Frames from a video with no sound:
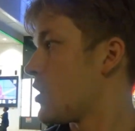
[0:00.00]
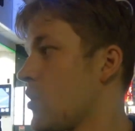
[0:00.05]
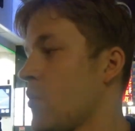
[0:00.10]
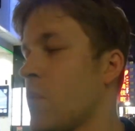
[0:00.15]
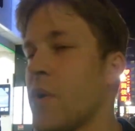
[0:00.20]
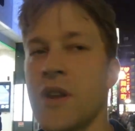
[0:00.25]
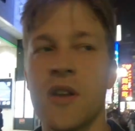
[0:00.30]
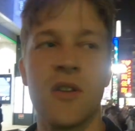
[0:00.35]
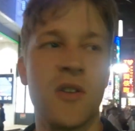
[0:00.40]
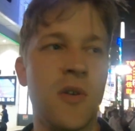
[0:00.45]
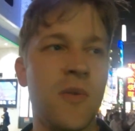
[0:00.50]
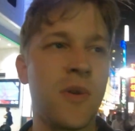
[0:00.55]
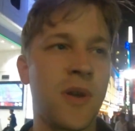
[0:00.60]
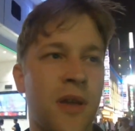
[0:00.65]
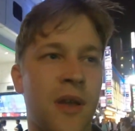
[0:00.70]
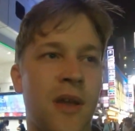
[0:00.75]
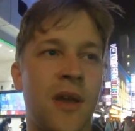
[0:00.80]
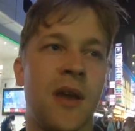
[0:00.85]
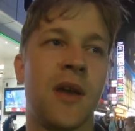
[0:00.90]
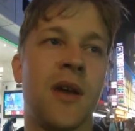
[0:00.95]
What are you doing?
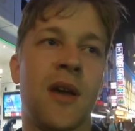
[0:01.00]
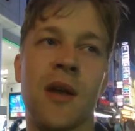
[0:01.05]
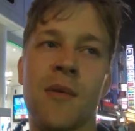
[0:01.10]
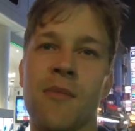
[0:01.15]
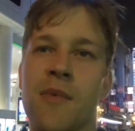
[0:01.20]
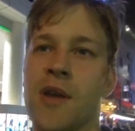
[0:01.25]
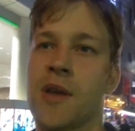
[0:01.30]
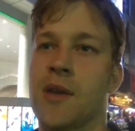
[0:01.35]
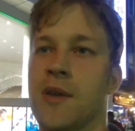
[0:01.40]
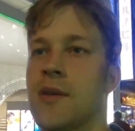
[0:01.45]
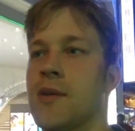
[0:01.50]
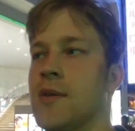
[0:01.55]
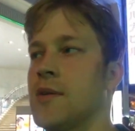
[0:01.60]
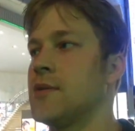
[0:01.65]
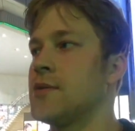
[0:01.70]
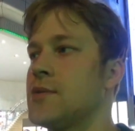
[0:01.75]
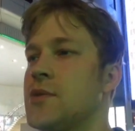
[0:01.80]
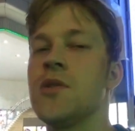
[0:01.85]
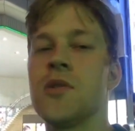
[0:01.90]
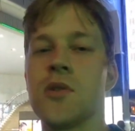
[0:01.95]
And I'm like,
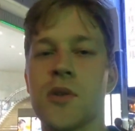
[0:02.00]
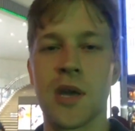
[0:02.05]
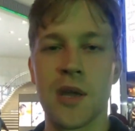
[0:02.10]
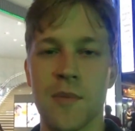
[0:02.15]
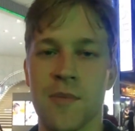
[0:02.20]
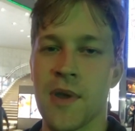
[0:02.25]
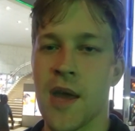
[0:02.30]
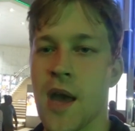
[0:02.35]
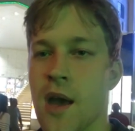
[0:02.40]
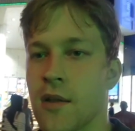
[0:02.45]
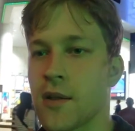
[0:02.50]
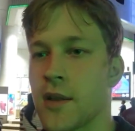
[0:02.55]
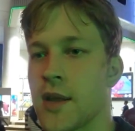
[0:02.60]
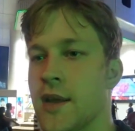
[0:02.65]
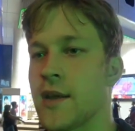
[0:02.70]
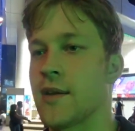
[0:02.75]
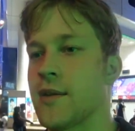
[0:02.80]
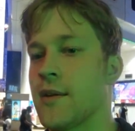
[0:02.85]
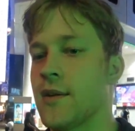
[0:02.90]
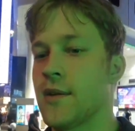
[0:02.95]
dude, you kicked me out.
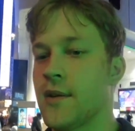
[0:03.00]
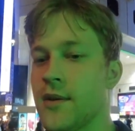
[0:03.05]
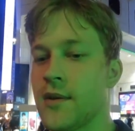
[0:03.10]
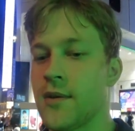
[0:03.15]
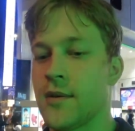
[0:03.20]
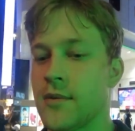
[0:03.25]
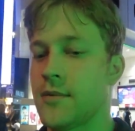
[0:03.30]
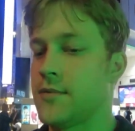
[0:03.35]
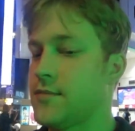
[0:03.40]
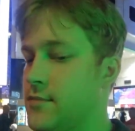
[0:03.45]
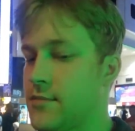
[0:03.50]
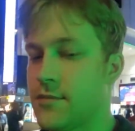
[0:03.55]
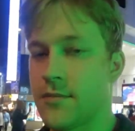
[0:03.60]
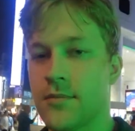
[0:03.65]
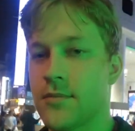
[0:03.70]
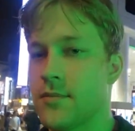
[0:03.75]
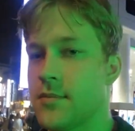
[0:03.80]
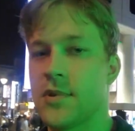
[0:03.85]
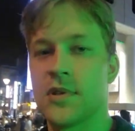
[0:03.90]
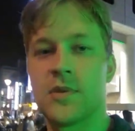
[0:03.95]

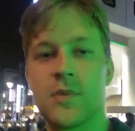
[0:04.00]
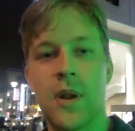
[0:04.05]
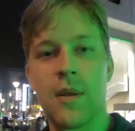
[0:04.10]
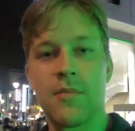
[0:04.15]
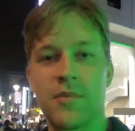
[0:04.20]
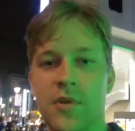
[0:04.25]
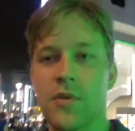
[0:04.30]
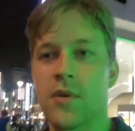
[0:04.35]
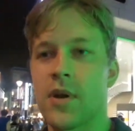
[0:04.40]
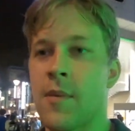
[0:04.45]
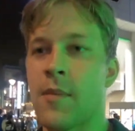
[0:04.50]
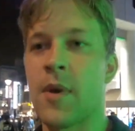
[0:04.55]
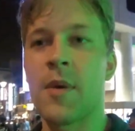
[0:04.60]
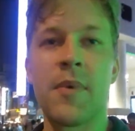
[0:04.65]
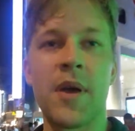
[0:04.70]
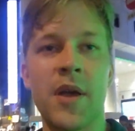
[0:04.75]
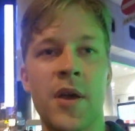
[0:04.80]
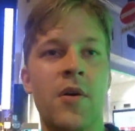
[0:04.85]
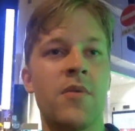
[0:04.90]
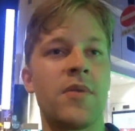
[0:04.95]
That's what I'm doing. I'm on
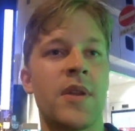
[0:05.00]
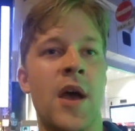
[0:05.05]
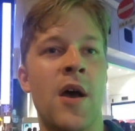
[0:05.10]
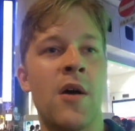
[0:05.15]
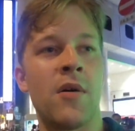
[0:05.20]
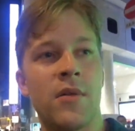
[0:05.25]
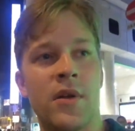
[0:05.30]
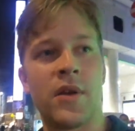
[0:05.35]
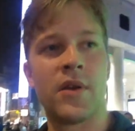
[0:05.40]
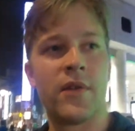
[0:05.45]
my own now.